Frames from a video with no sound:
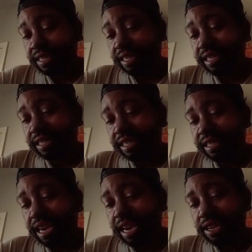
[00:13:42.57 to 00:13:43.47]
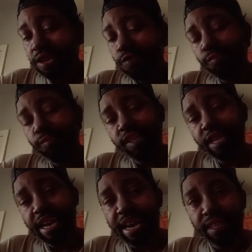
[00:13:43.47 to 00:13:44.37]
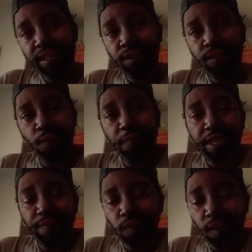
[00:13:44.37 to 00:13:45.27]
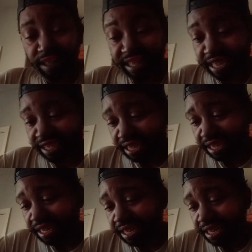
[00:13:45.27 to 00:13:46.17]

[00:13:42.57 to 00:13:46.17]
This is a news and conservative talk station